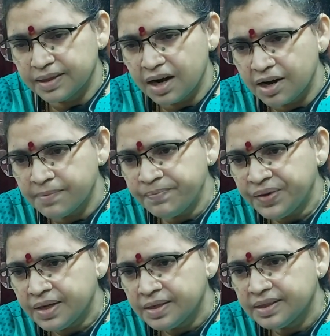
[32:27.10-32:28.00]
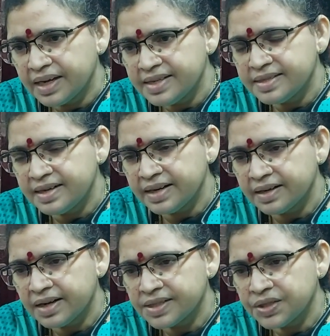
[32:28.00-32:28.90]
arm, the insulin
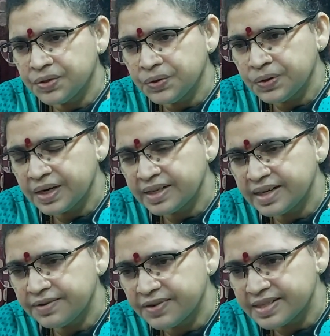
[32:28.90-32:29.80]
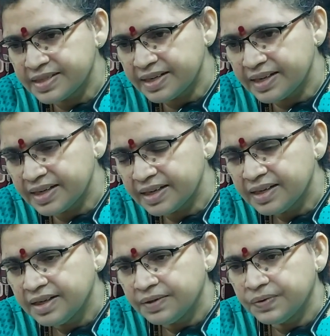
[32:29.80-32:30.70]
glargine U100 once a day,
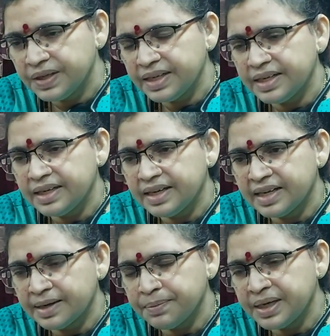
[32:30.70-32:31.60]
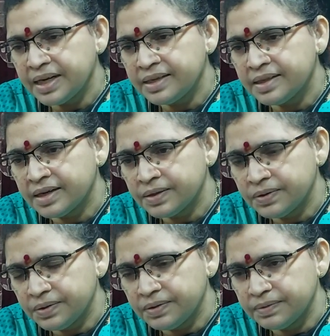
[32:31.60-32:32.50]
we incremented the
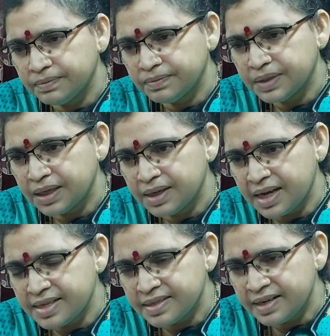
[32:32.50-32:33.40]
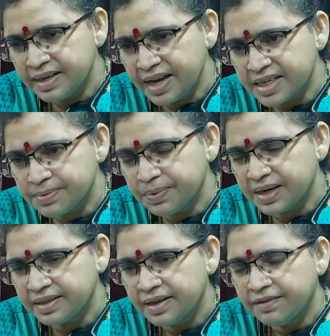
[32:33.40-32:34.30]
insulin
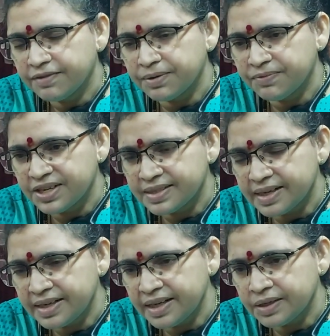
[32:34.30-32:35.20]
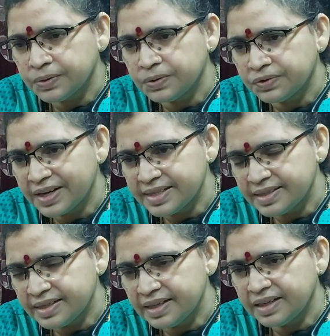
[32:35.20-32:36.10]
aspart from once a day to twice a
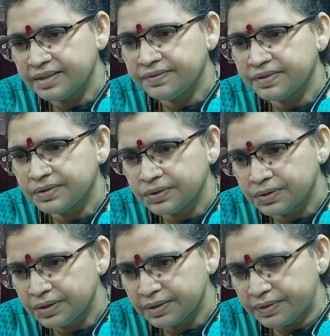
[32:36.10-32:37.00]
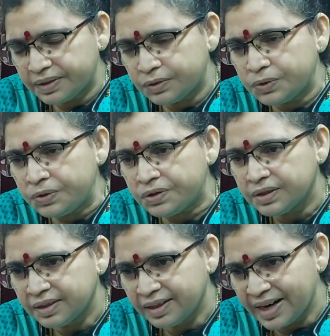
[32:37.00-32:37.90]
day to
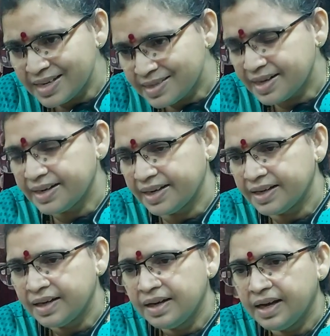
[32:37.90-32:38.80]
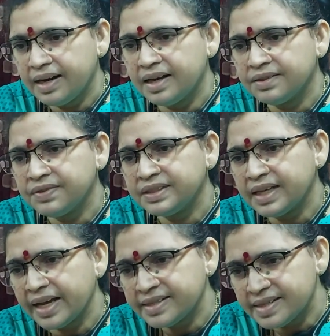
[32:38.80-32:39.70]
thrice a day, along with
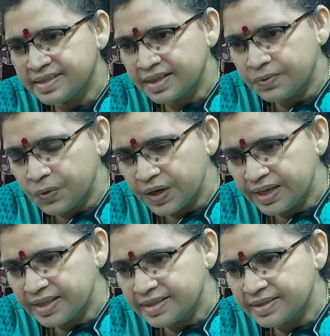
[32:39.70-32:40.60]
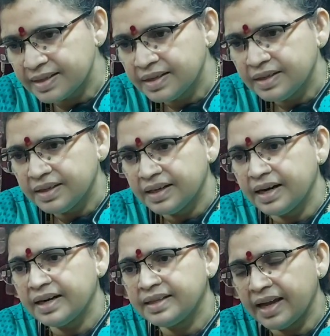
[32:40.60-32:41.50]
existing OADs
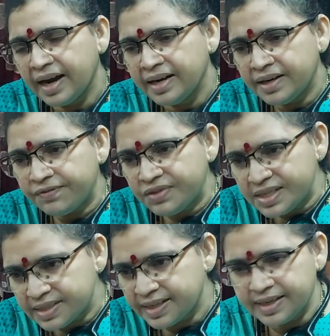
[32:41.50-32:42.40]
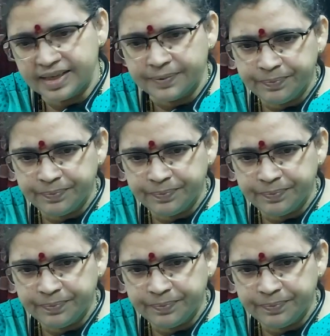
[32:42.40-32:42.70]
at the end of the study.